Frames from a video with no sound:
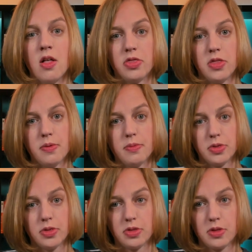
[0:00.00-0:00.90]
The
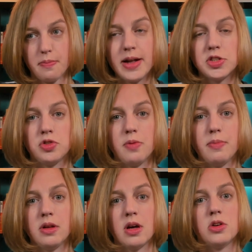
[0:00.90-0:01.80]
the mainstream
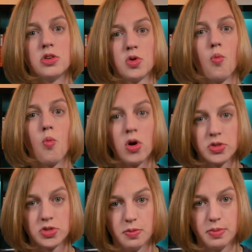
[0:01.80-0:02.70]
media doesn't
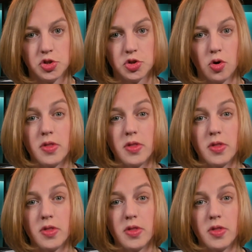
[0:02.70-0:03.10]
want to be sure.